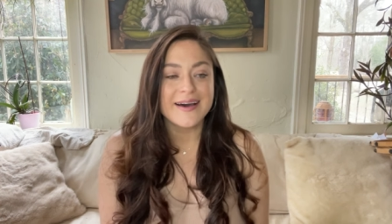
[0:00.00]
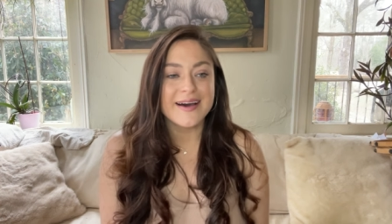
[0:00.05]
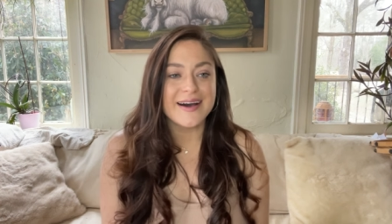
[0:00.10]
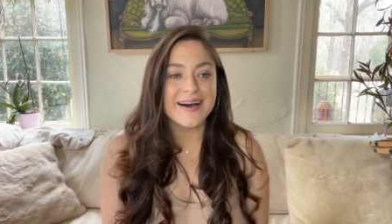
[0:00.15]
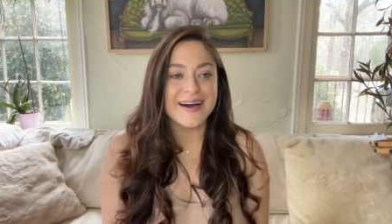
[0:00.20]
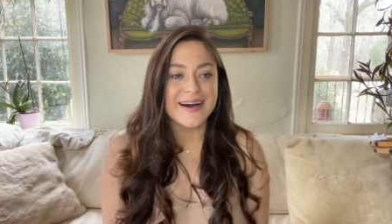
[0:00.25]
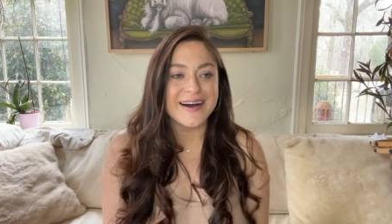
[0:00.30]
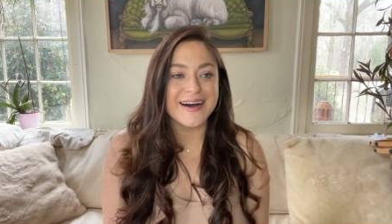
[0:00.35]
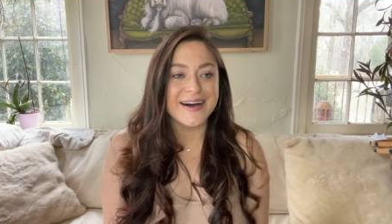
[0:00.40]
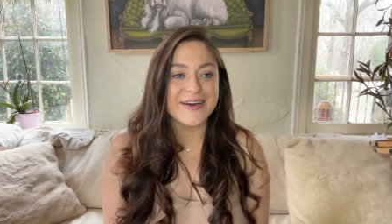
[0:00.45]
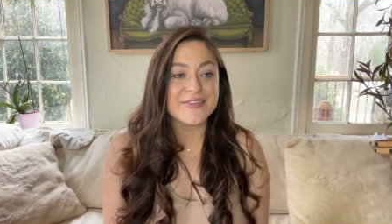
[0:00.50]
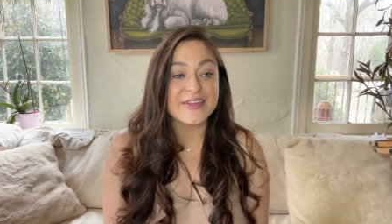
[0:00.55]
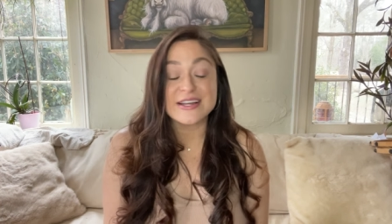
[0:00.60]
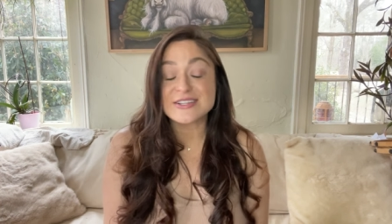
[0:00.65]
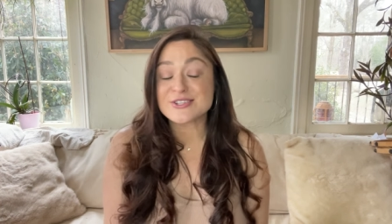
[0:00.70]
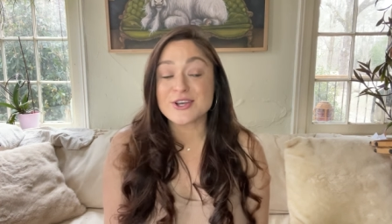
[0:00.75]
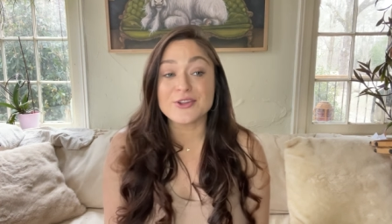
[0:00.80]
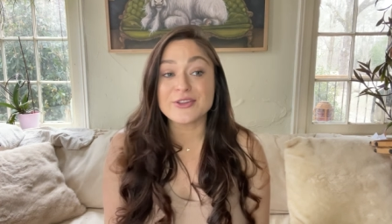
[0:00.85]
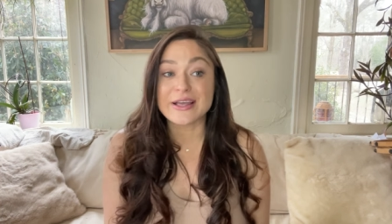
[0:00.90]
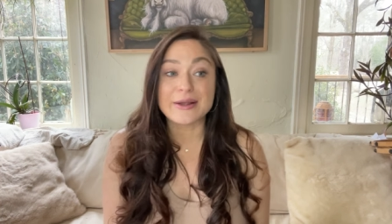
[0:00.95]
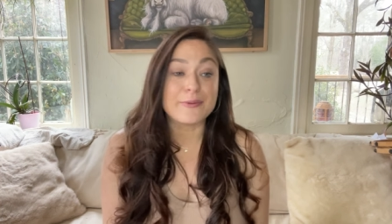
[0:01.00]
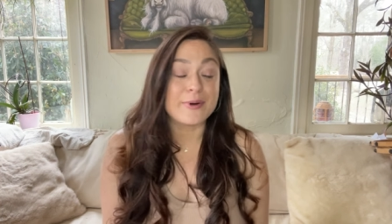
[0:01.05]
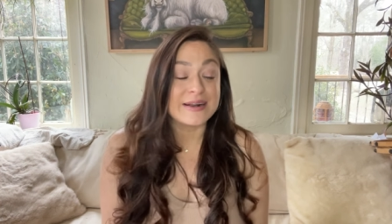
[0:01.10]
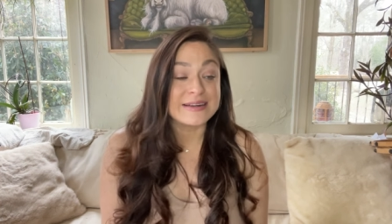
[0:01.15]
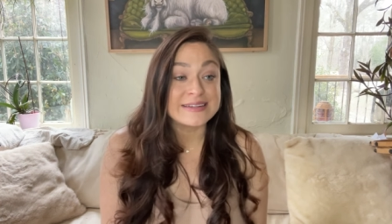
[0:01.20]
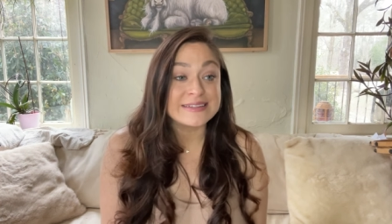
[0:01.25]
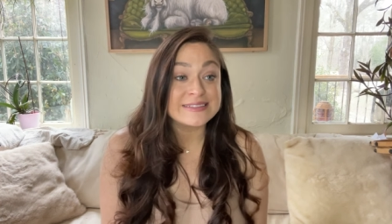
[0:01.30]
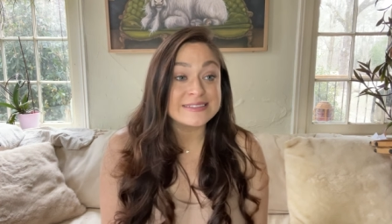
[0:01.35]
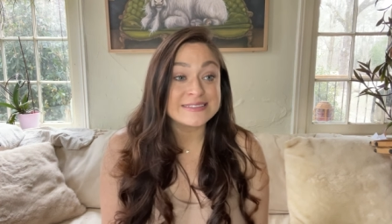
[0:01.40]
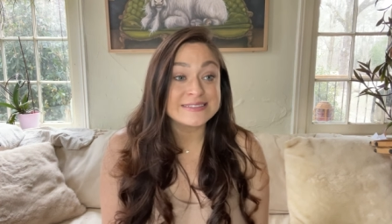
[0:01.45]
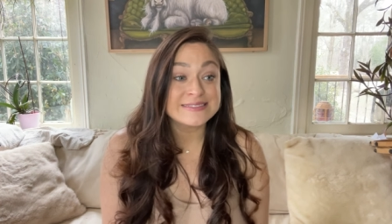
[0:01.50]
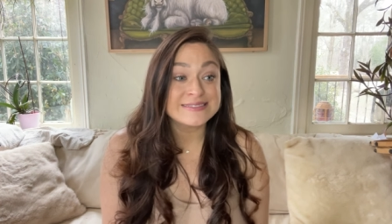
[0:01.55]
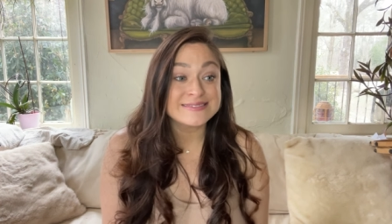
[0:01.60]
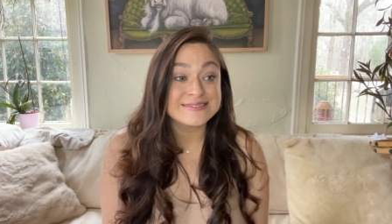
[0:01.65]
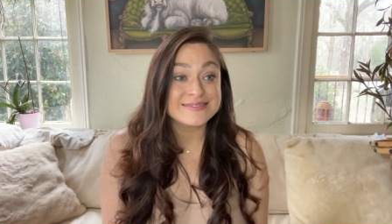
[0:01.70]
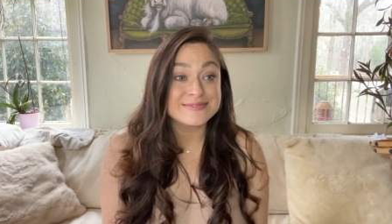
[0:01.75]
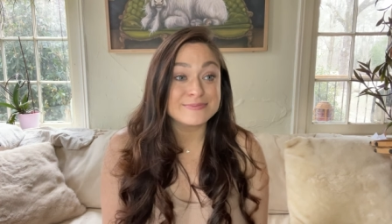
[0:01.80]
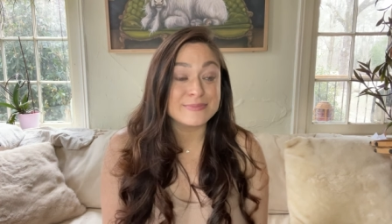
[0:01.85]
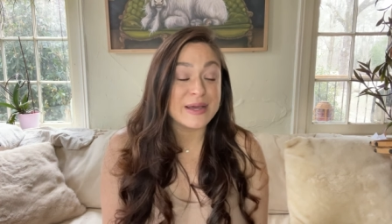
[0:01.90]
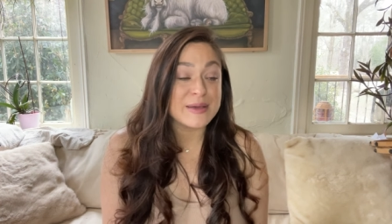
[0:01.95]
Uh, that's all I wanted.
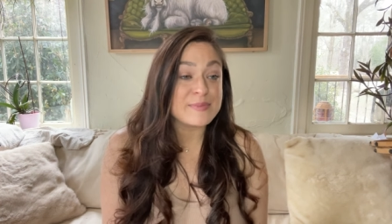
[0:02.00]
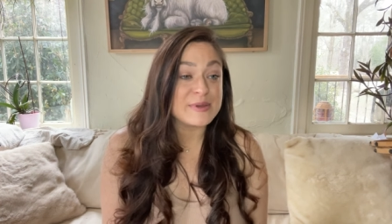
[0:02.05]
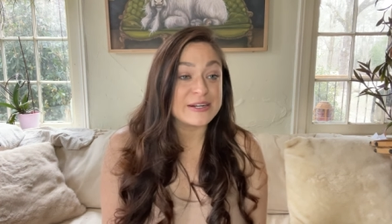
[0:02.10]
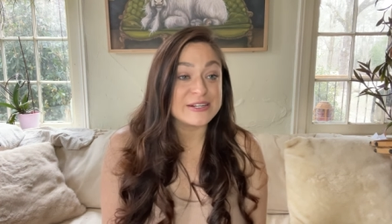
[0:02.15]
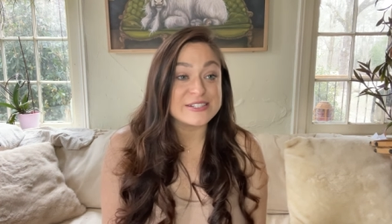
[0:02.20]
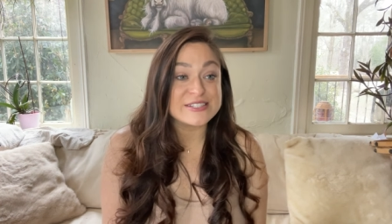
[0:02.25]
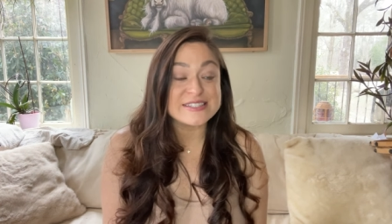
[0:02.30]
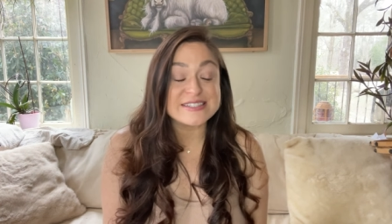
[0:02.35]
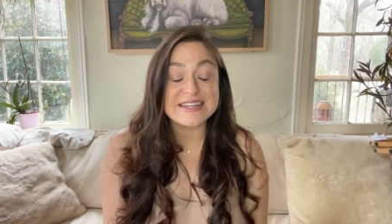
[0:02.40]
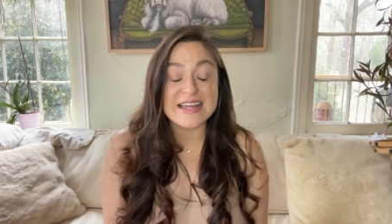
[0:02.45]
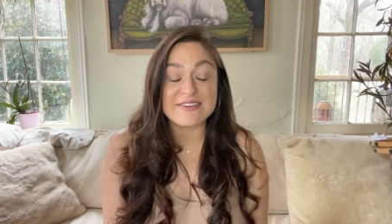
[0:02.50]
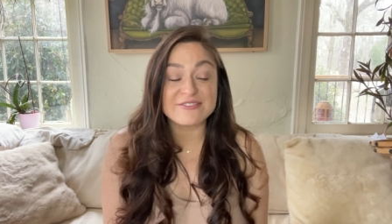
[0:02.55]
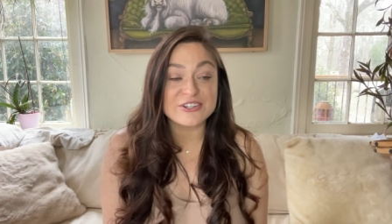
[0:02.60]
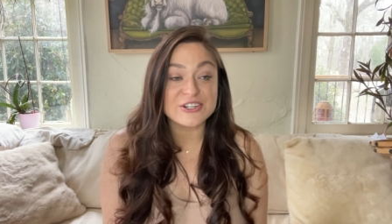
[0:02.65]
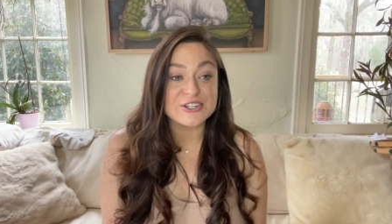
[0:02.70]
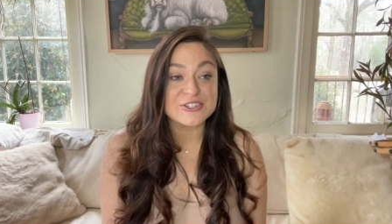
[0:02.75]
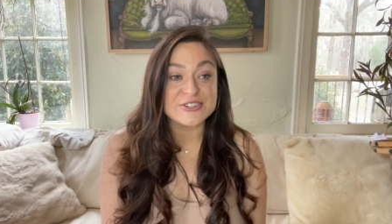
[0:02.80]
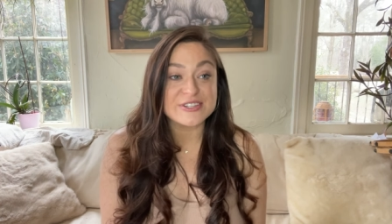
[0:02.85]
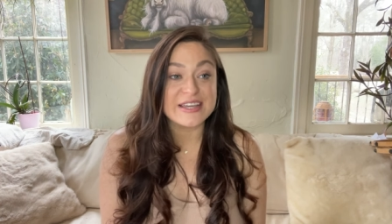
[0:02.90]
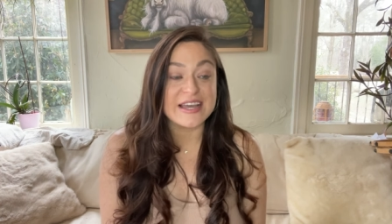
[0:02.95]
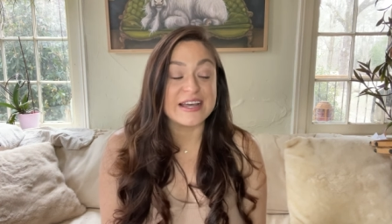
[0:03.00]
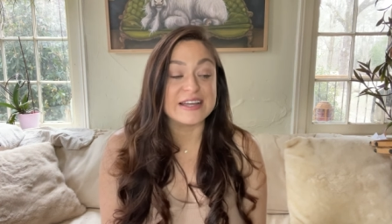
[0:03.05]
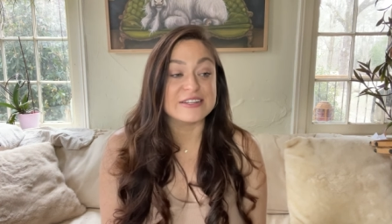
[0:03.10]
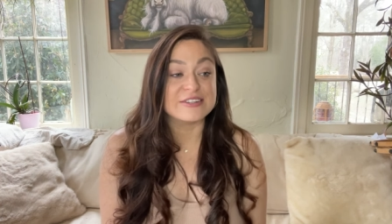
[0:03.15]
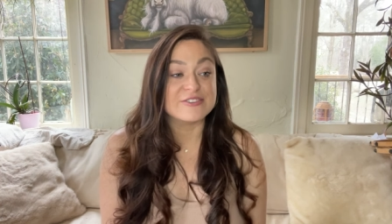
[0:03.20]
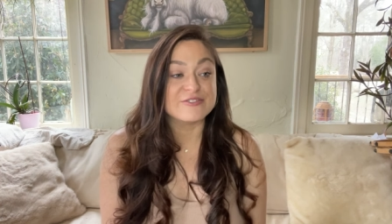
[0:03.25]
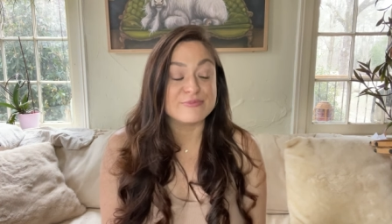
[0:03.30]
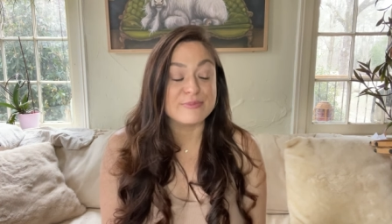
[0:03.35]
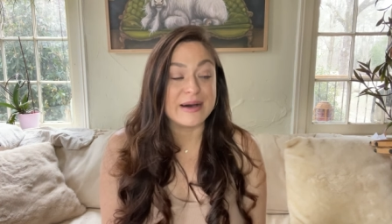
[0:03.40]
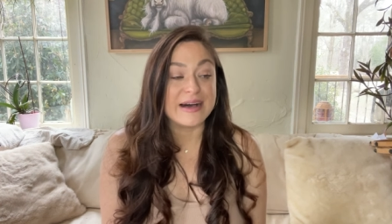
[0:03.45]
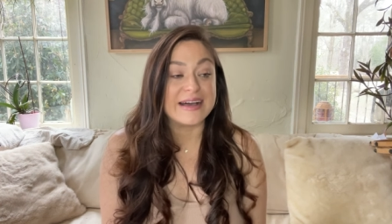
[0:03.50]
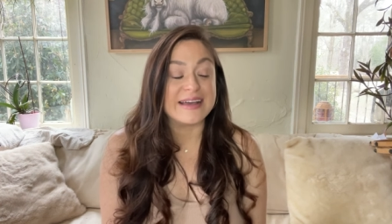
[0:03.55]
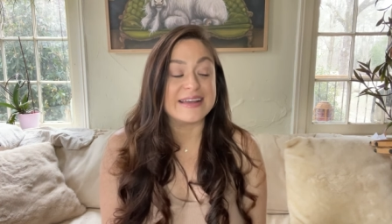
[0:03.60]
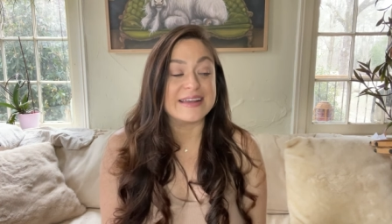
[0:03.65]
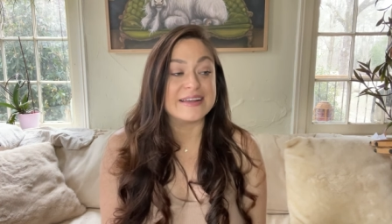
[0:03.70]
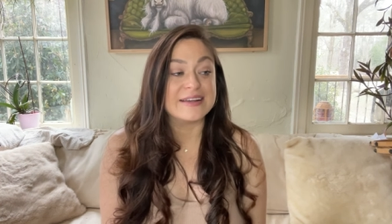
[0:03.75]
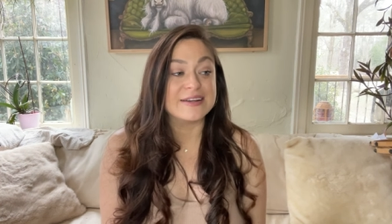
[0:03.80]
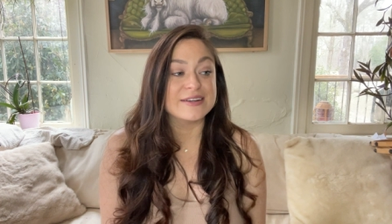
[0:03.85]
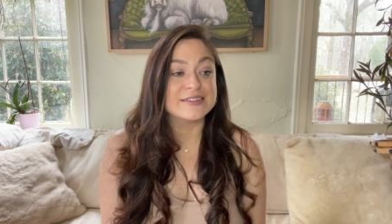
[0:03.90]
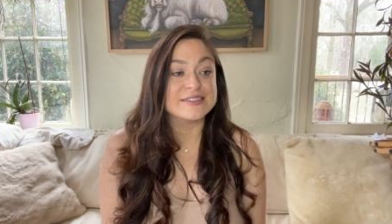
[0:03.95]
My parents never heard the end of my